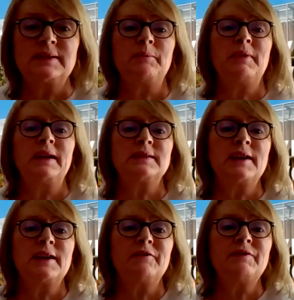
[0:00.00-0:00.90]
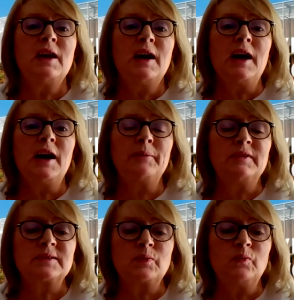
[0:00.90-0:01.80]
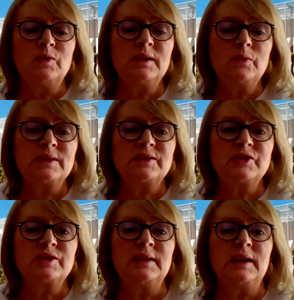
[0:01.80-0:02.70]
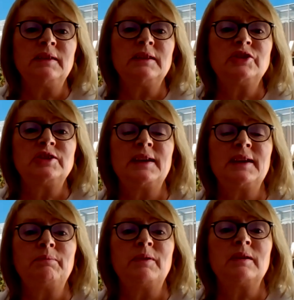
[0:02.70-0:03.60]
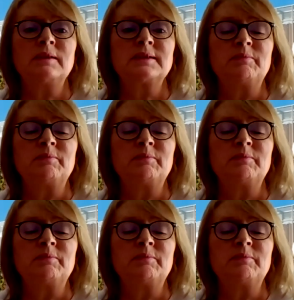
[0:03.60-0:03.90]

they might have. Um, there's one question in the chat box,